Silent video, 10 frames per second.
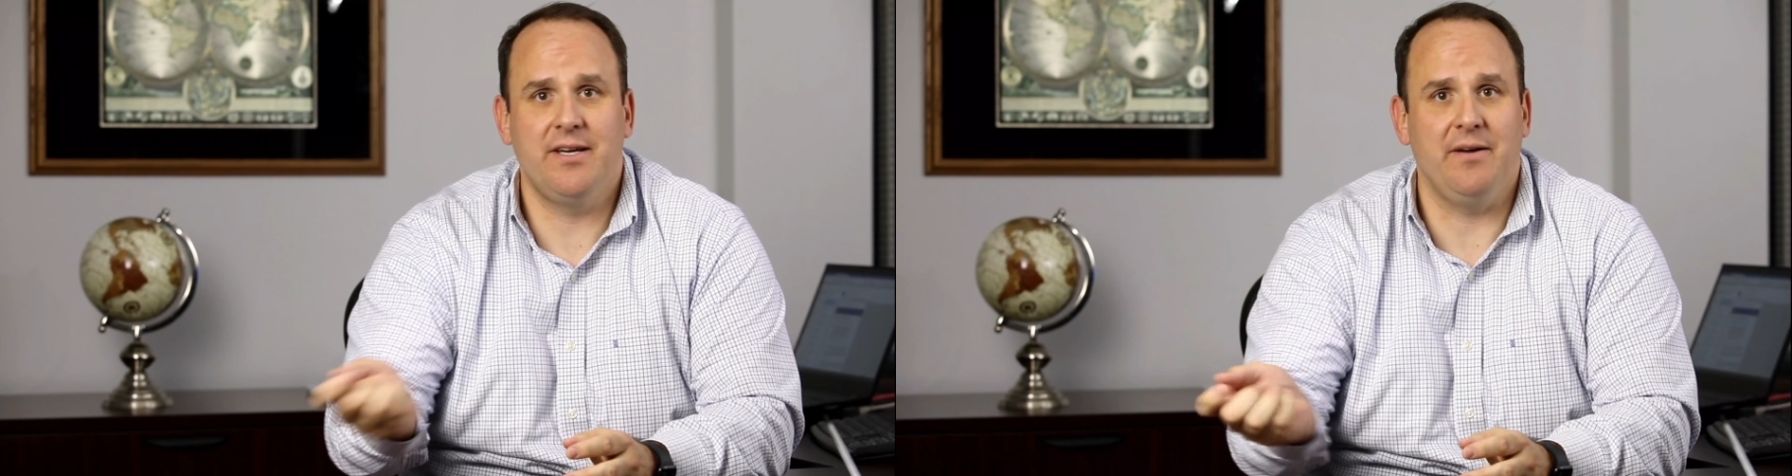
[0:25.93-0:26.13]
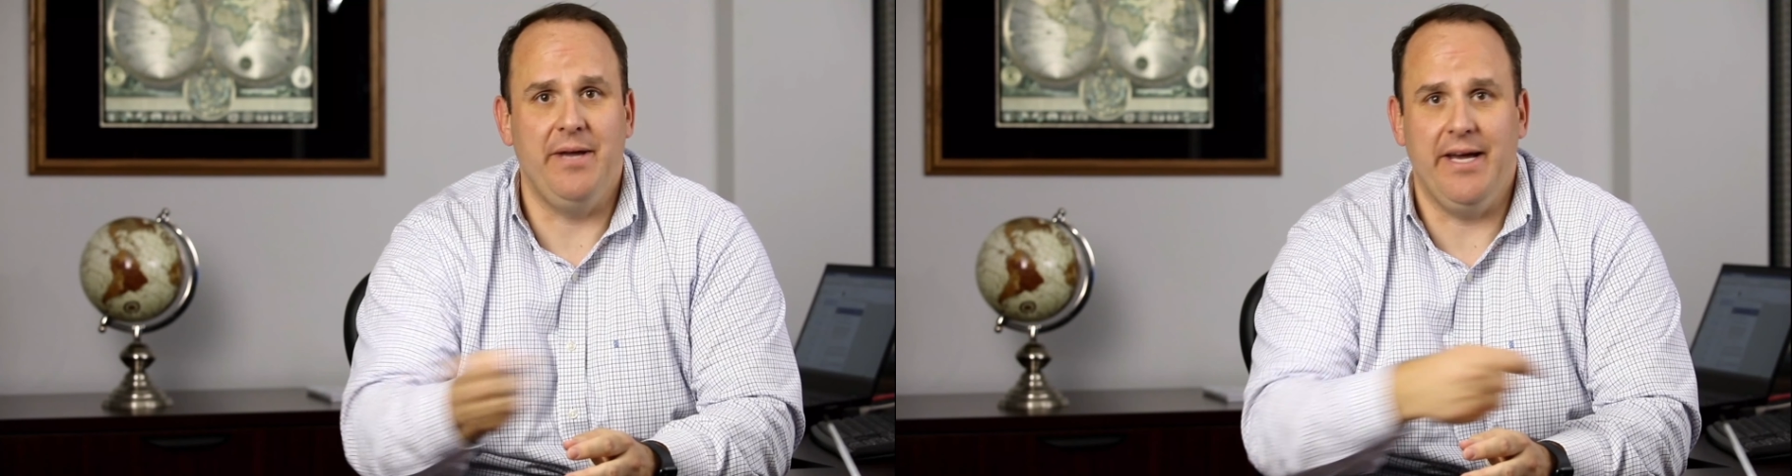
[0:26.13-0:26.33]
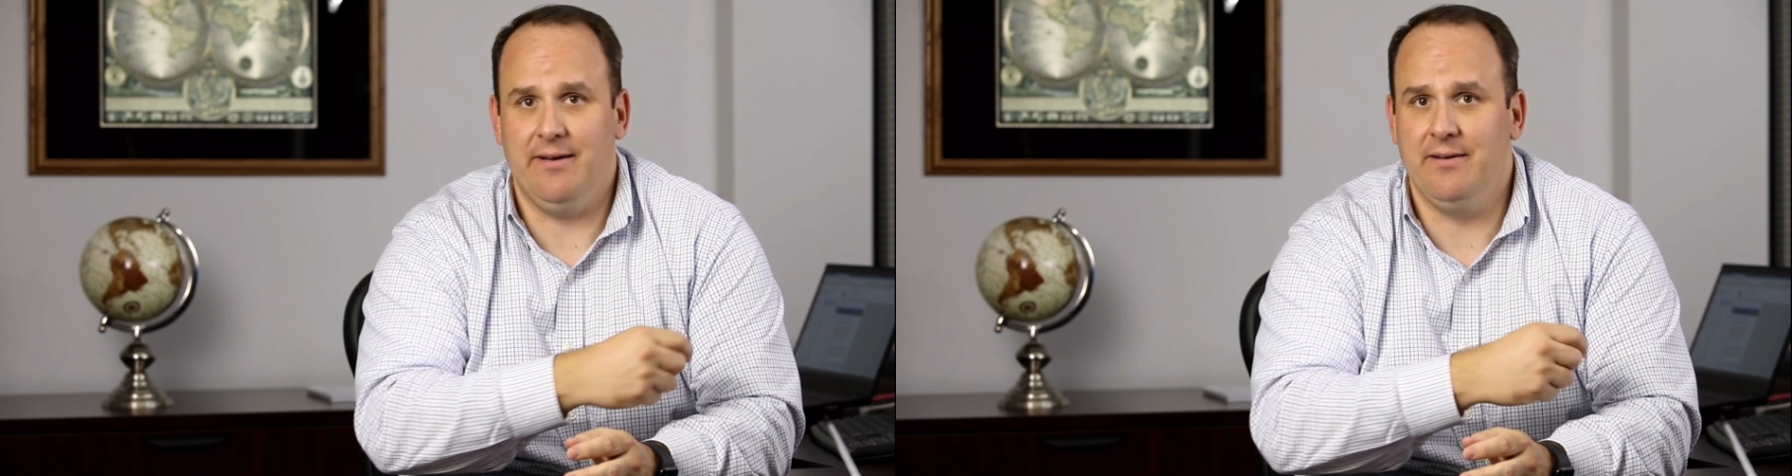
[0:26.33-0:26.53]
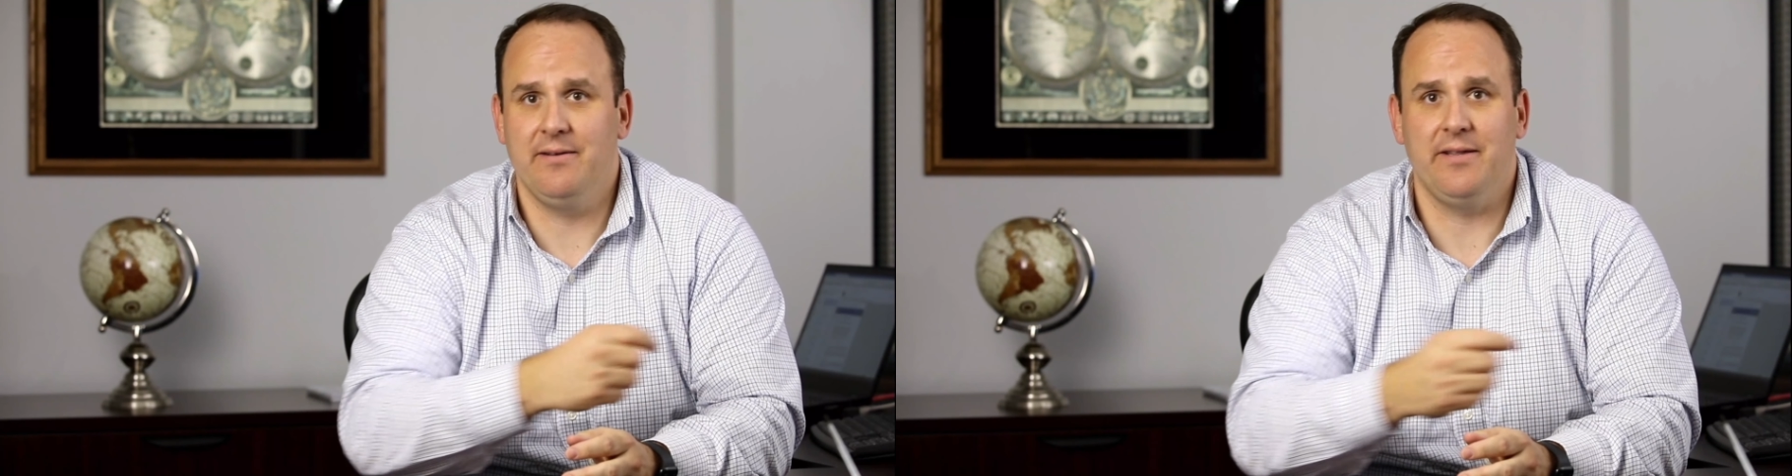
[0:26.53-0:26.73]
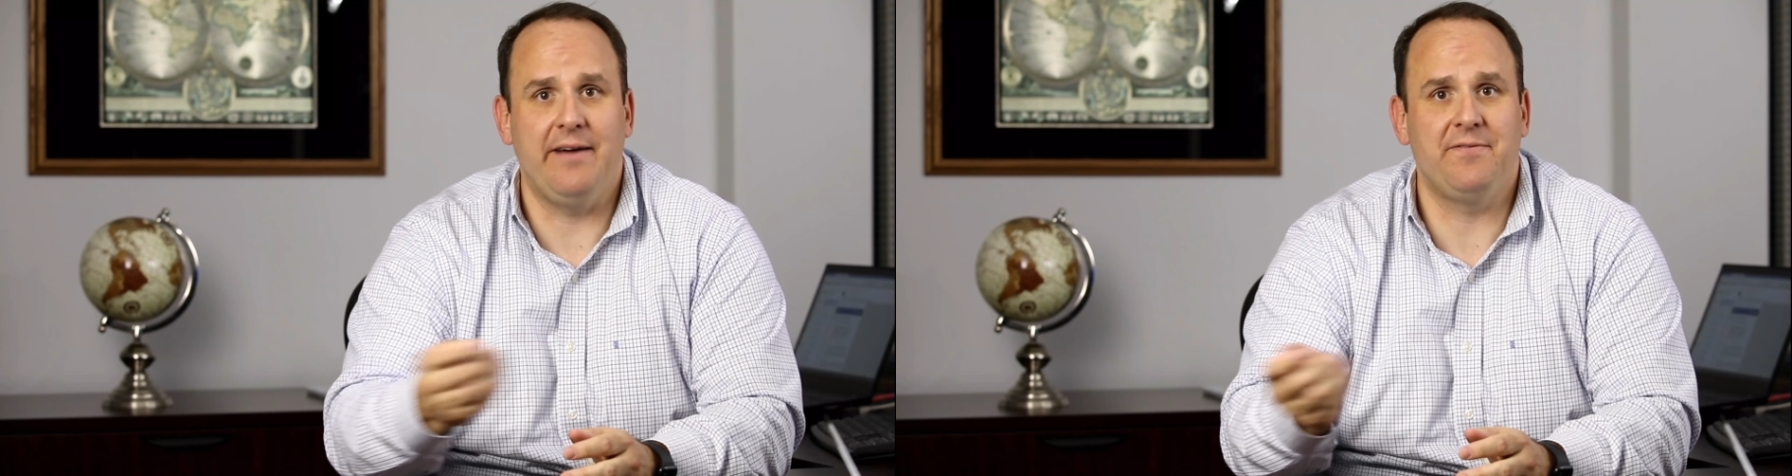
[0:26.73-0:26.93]
come
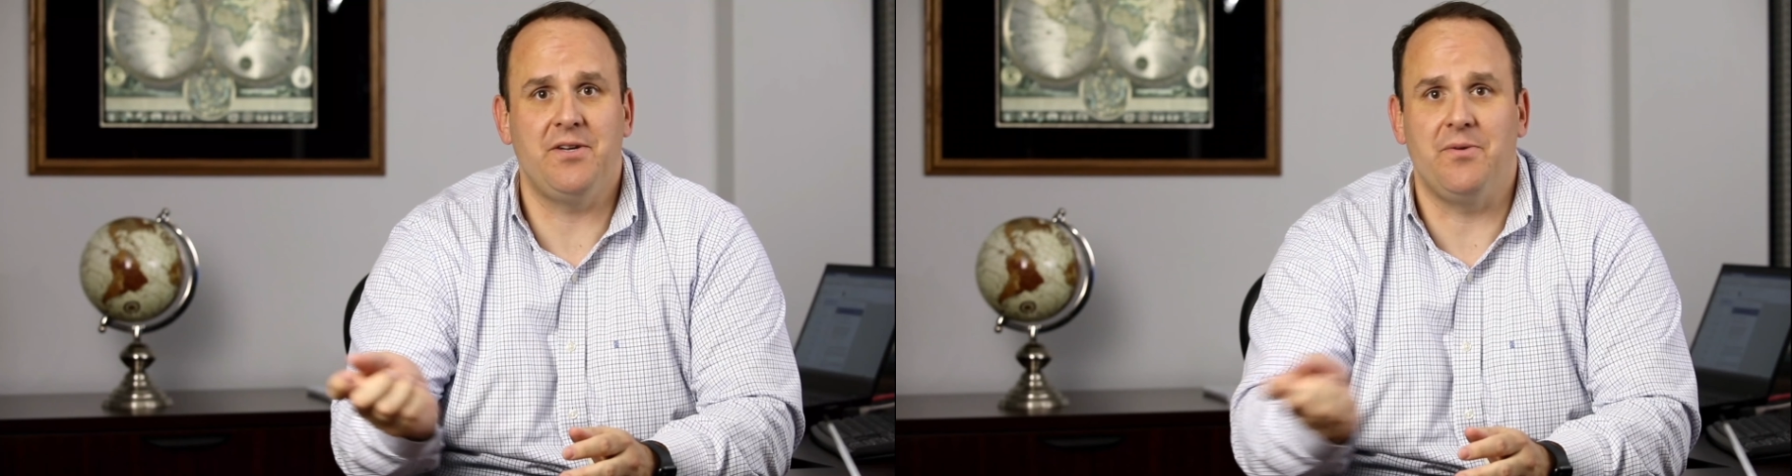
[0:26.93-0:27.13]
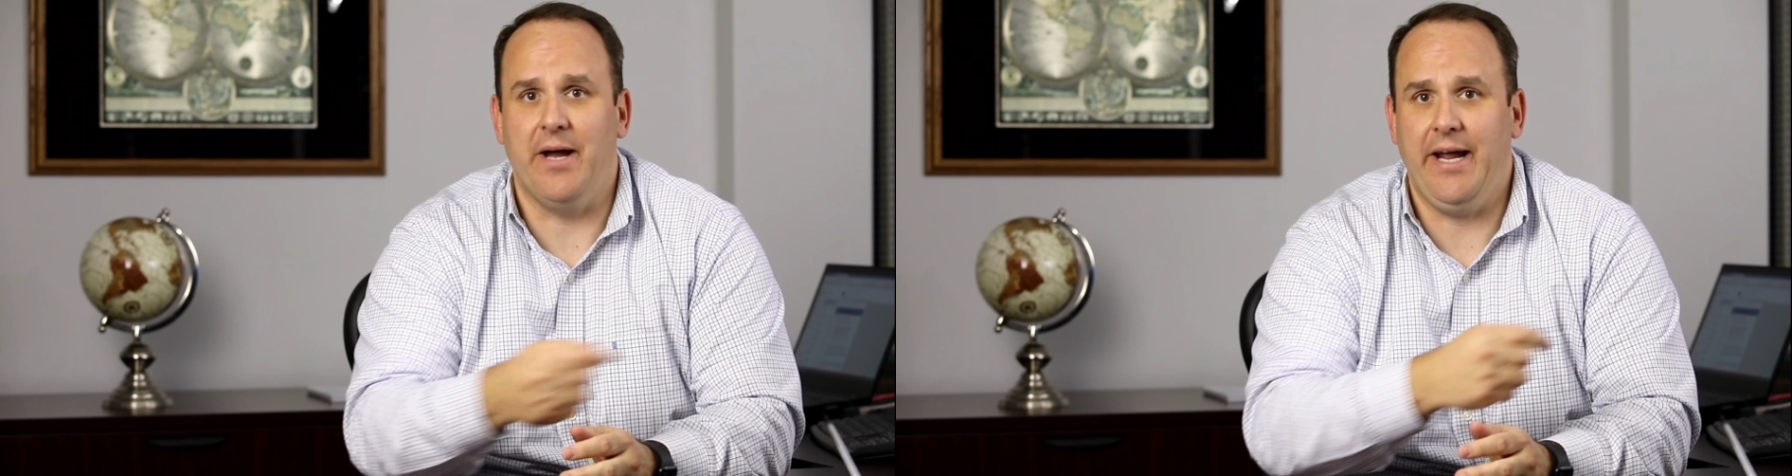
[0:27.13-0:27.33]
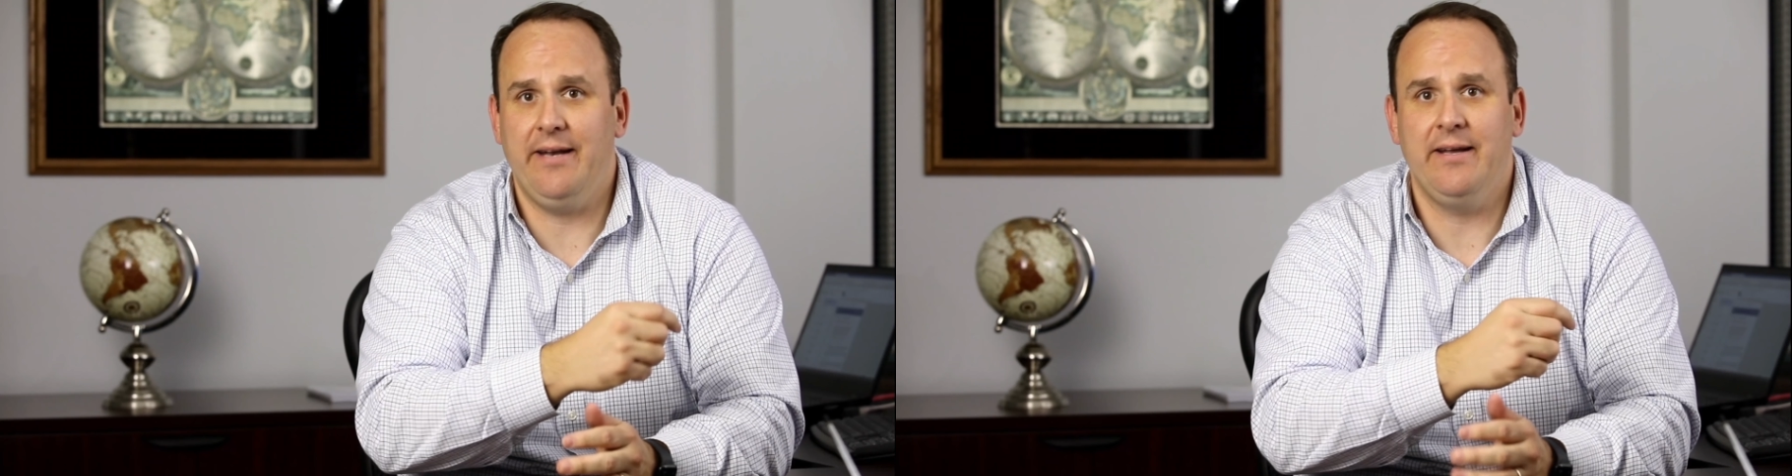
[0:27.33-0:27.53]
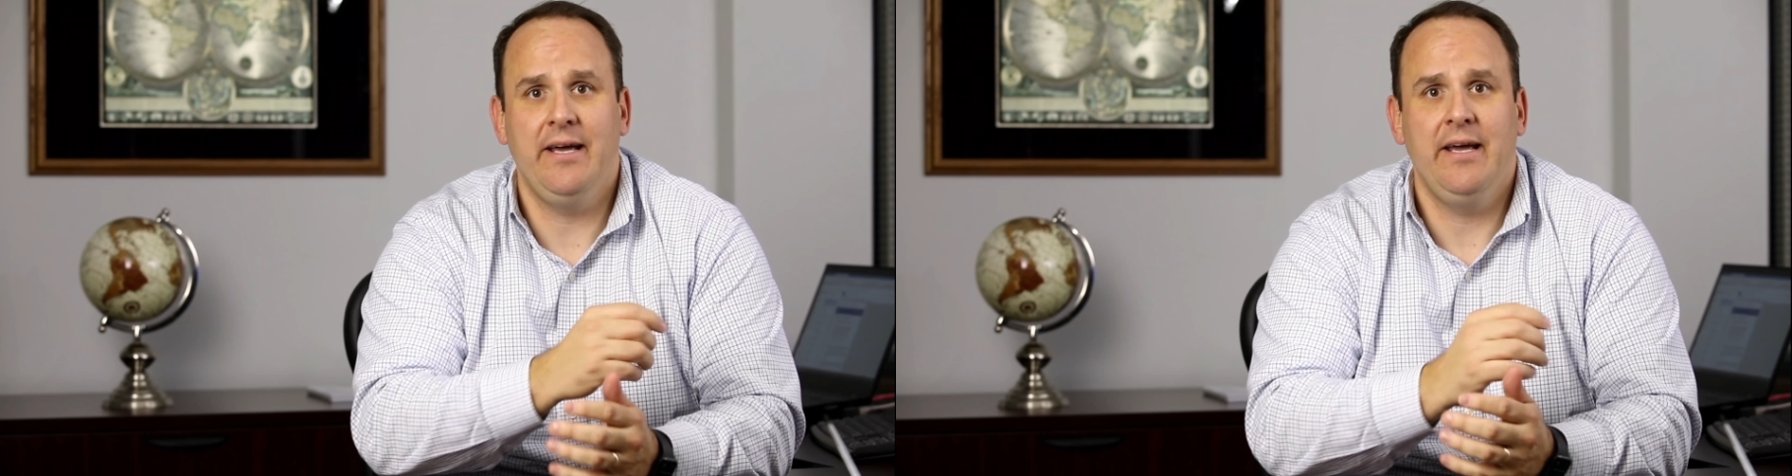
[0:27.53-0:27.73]
in left and right,